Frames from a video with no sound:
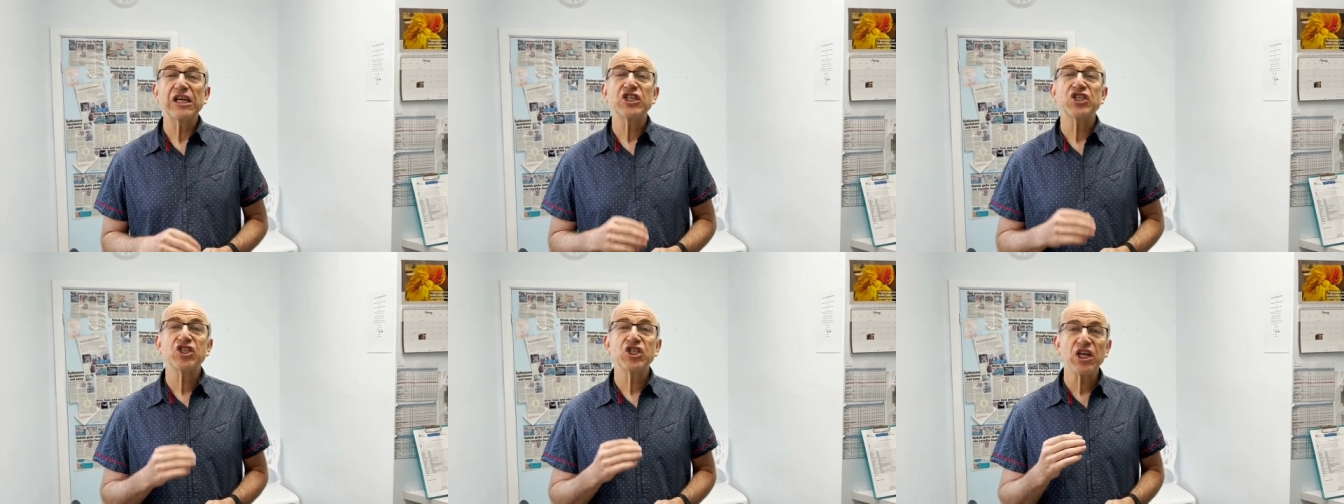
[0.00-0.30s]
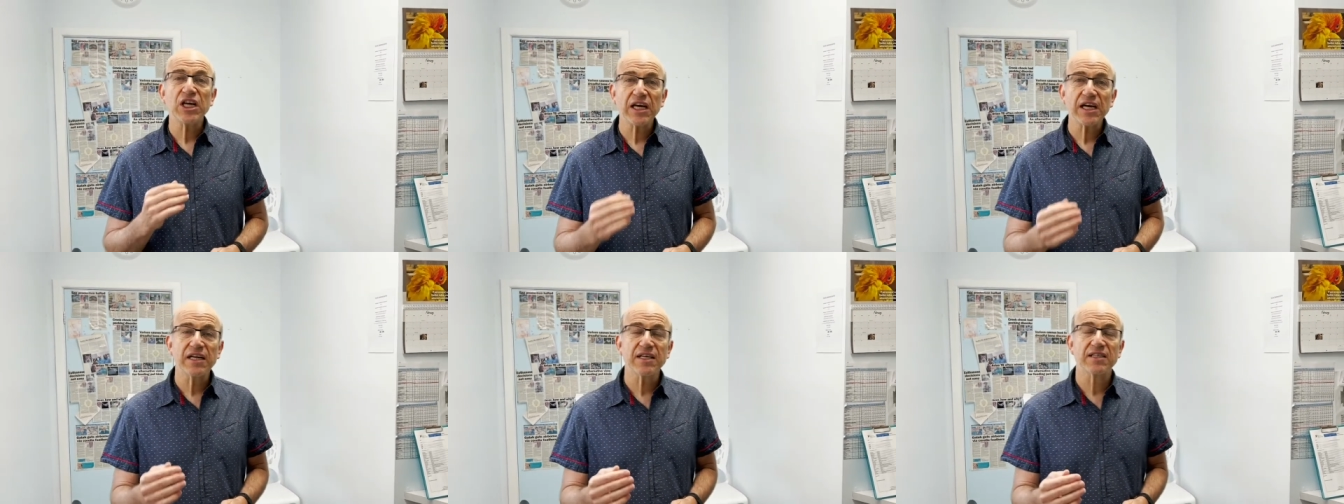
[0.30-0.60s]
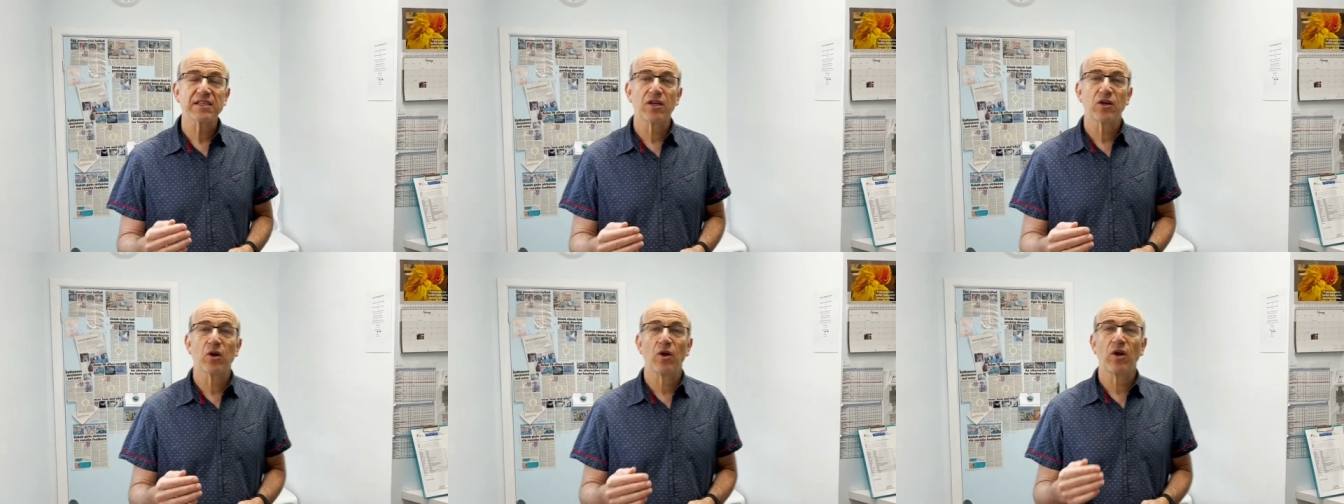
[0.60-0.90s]
Chickens
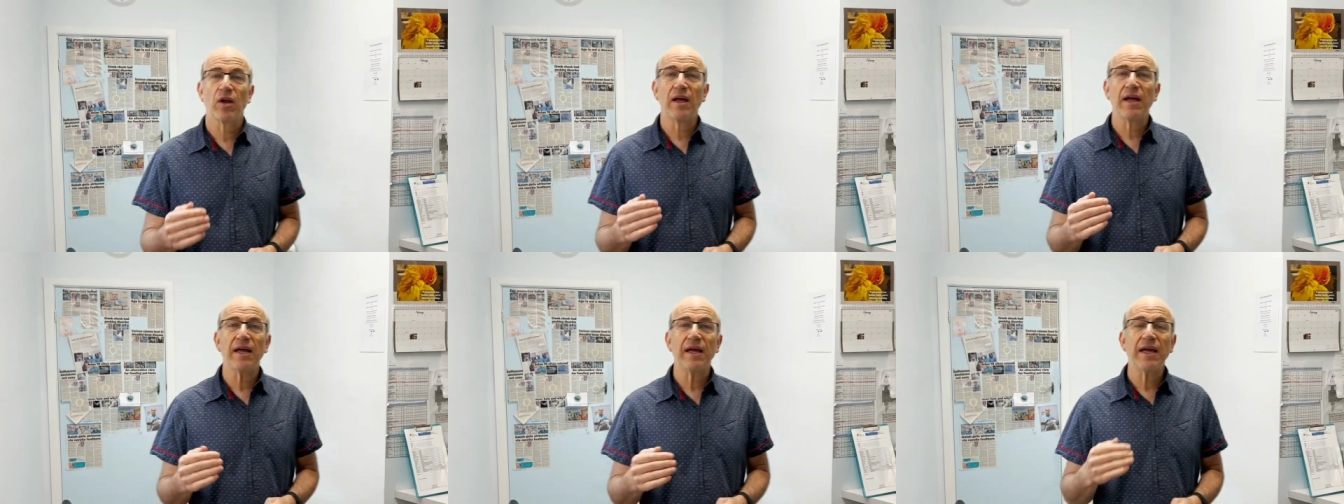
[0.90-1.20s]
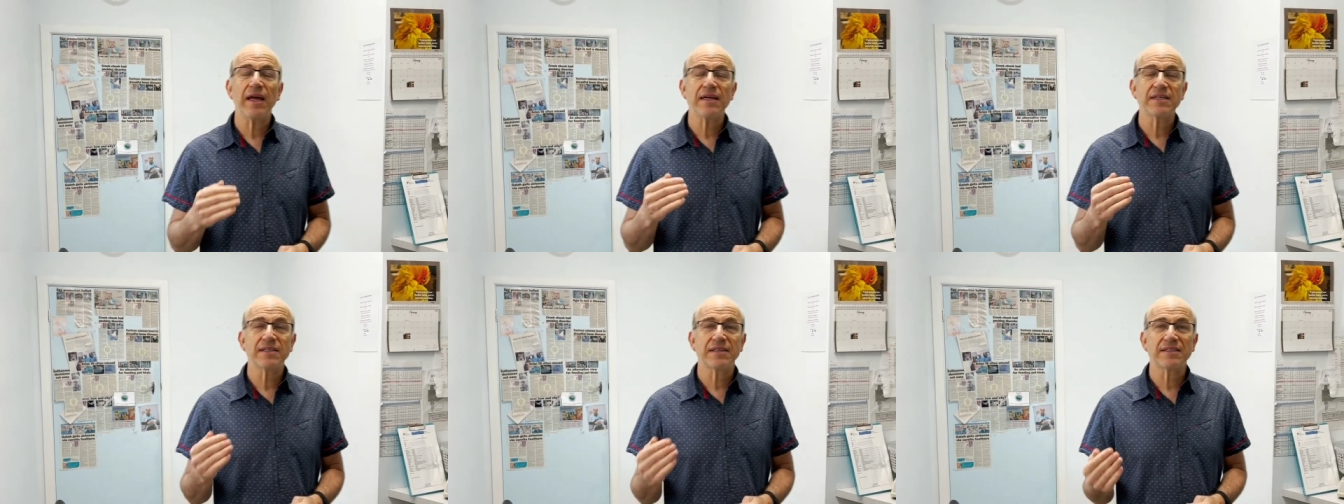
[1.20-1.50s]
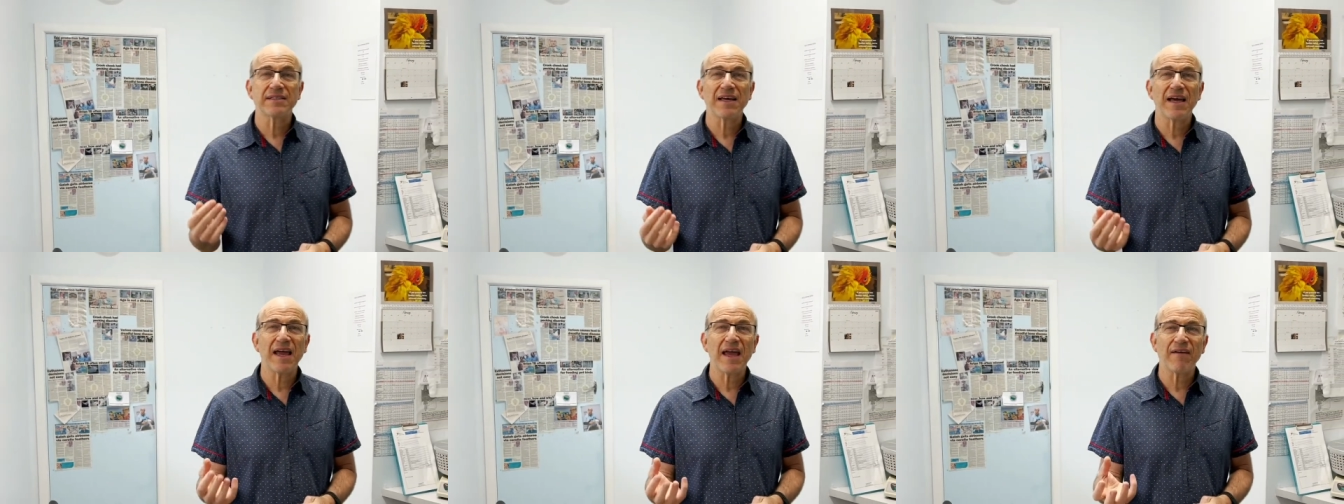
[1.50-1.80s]
that are laying eggs a
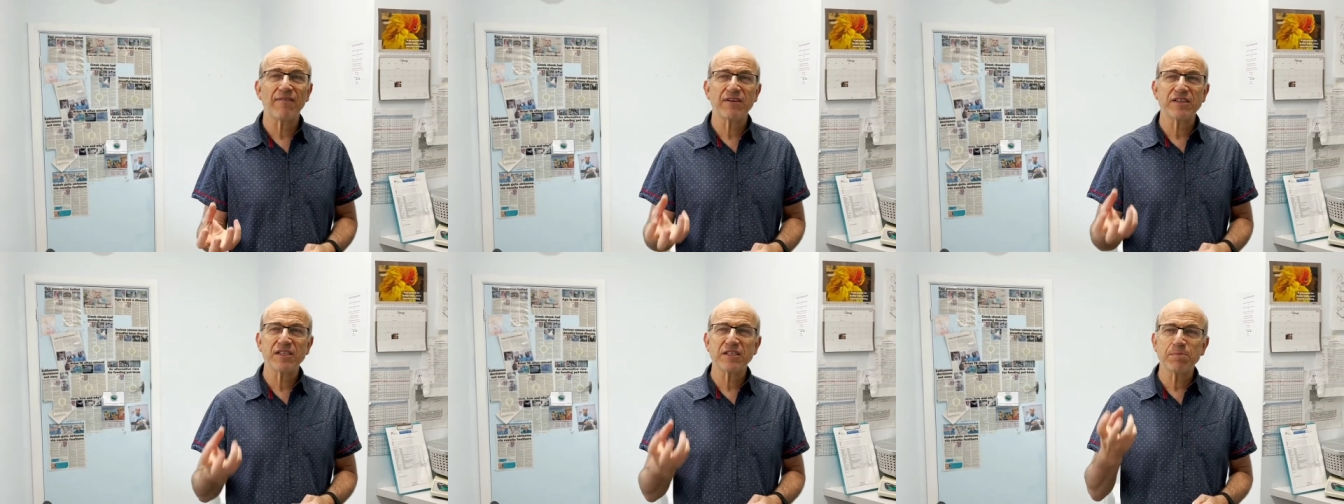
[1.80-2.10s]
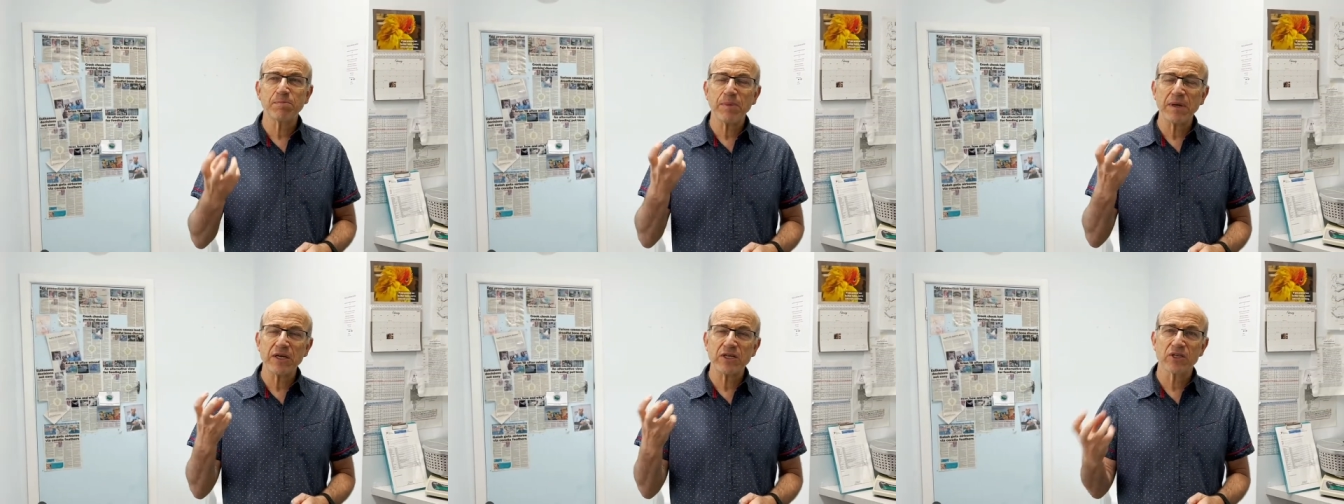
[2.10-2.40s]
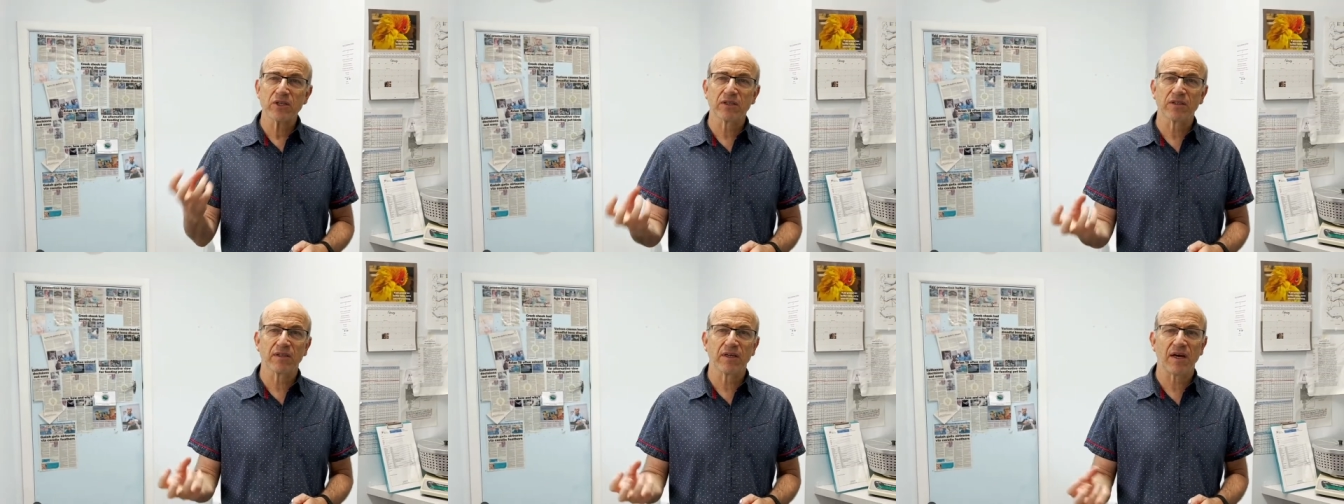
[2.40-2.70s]
day have a
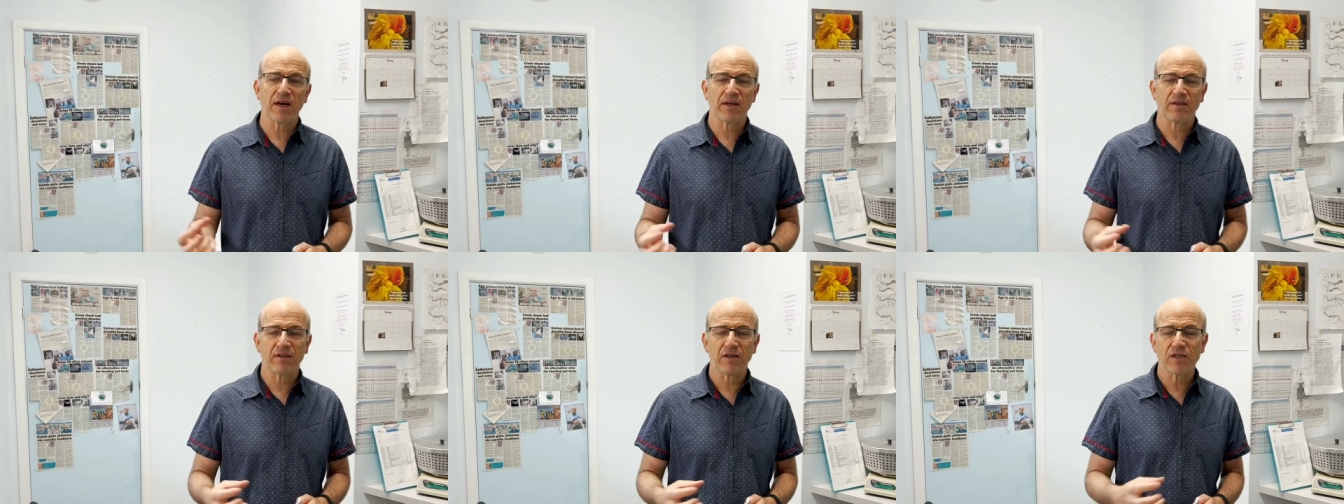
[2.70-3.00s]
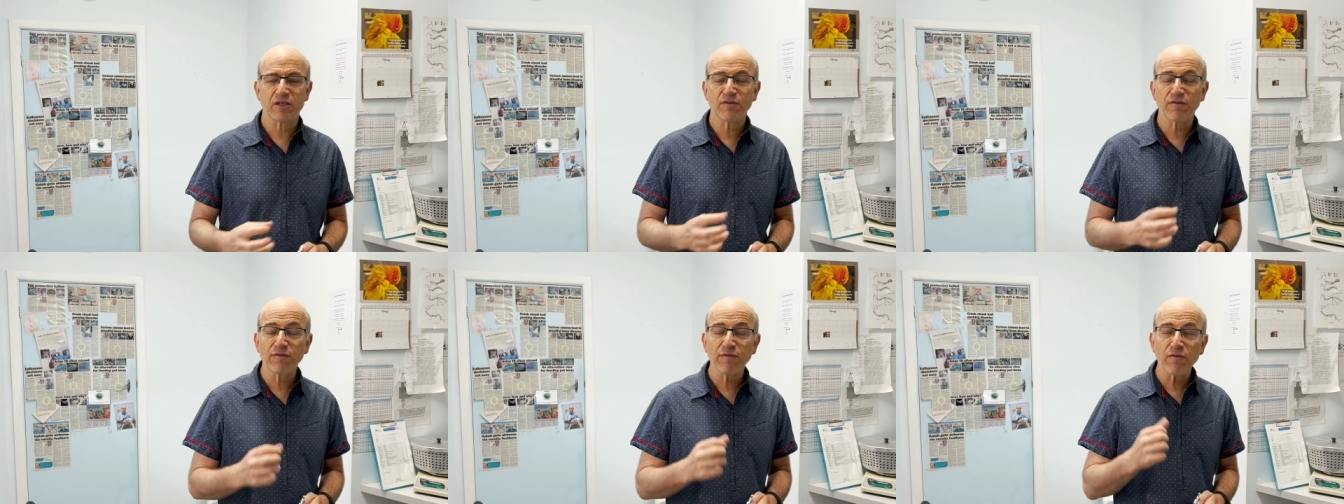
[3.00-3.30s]
special diet that is